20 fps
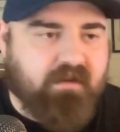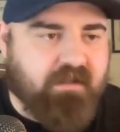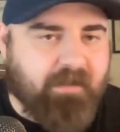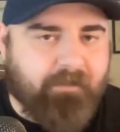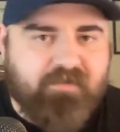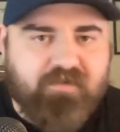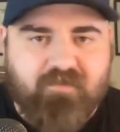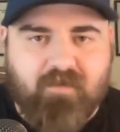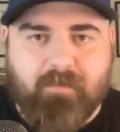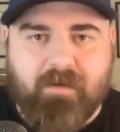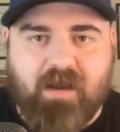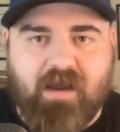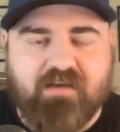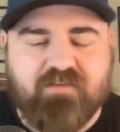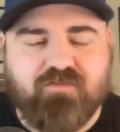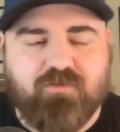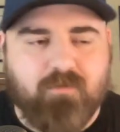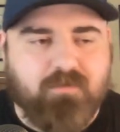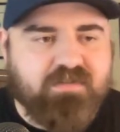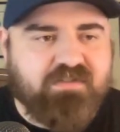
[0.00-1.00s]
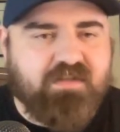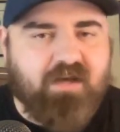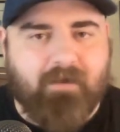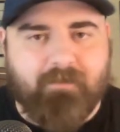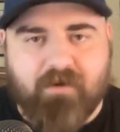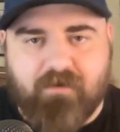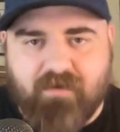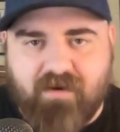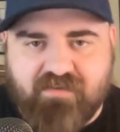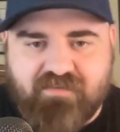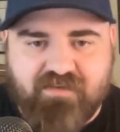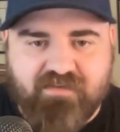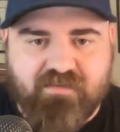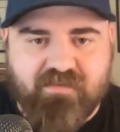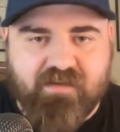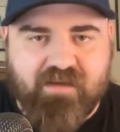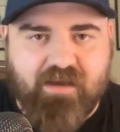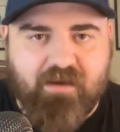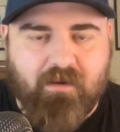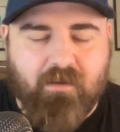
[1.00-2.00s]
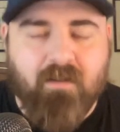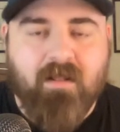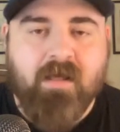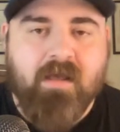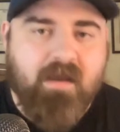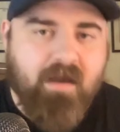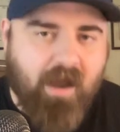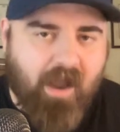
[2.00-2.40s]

clips of him in high school. We saw him at Kraziness in the Kennel.